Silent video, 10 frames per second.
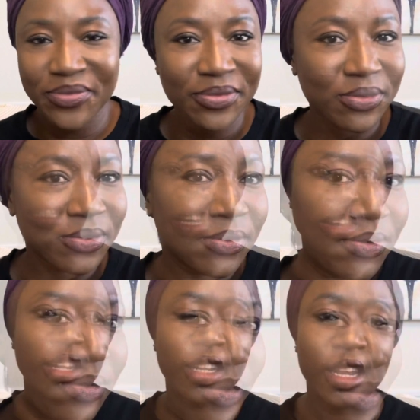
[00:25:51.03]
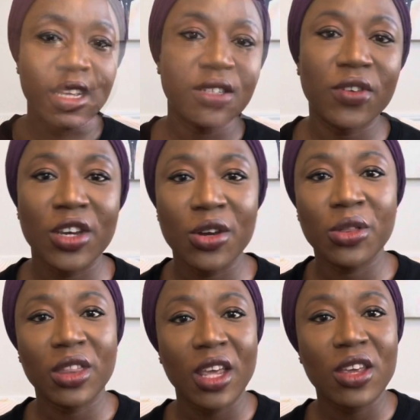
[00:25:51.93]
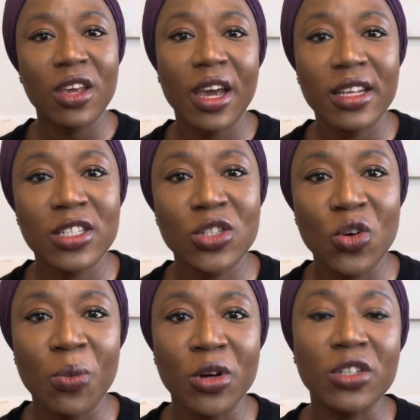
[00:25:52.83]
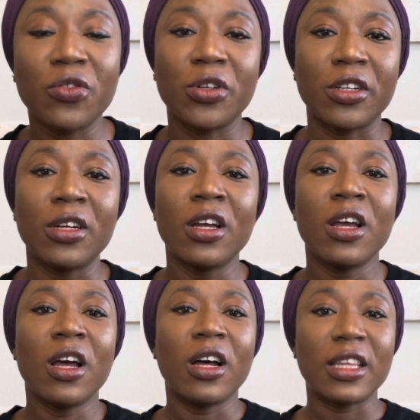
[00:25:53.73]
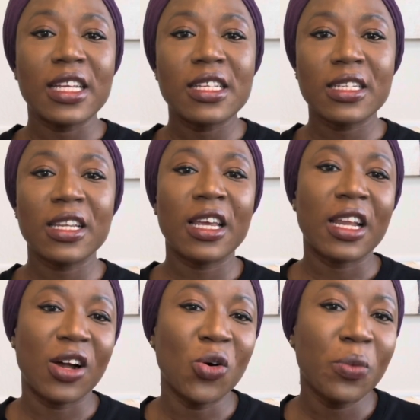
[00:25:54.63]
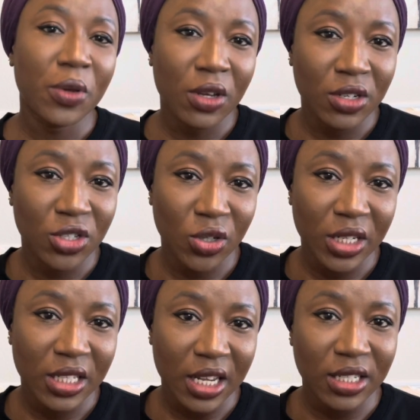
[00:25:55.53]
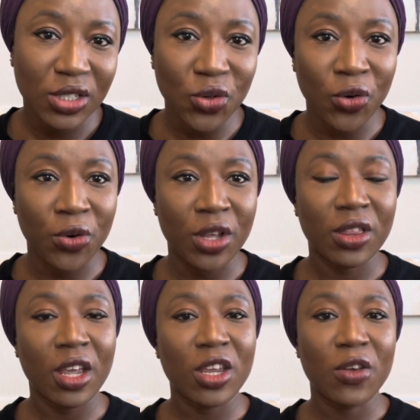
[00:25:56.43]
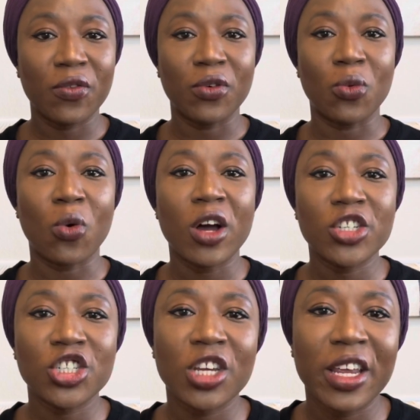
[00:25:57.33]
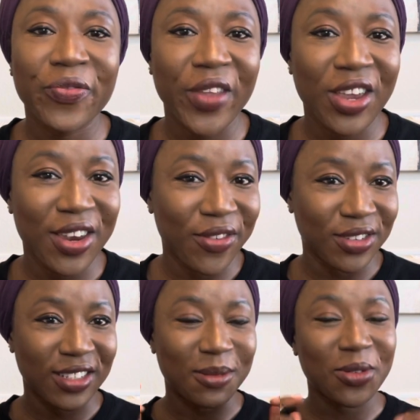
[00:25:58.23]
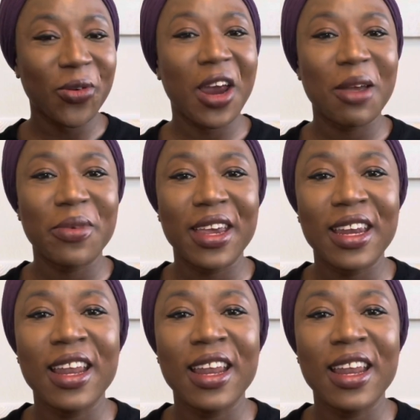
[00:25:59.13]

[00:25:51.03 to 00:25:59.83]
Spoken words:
See you in the next video. Thank you guys so much for listening. I hope you enjoyed that story. Thank you for watching. Thank you for subscribing.